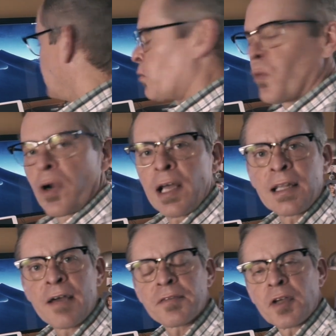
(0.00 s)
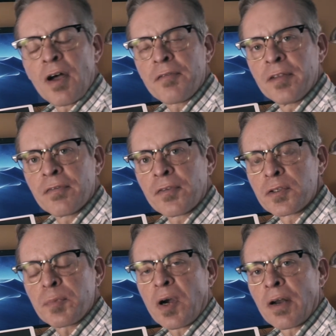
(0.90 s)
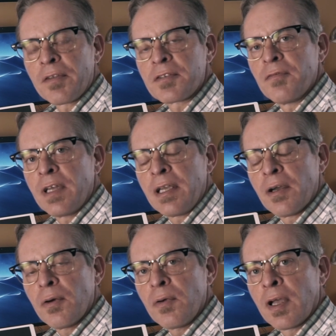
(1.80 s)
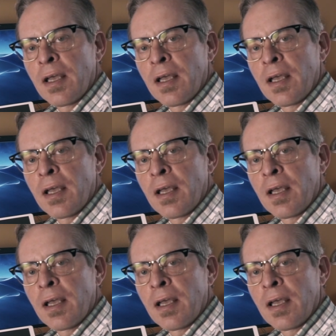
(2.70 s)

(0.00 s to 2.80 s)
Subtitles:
Where I left off in the first part of this video,